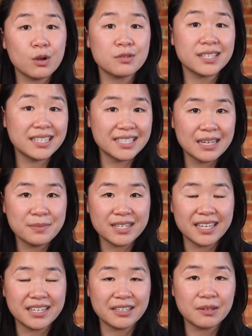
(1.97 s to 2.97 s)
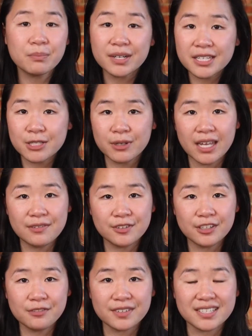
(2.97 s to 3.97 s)
most intimidating, but it's okay
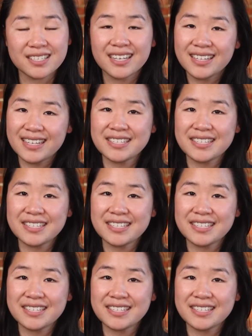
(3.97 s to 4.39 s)
if you're nervous.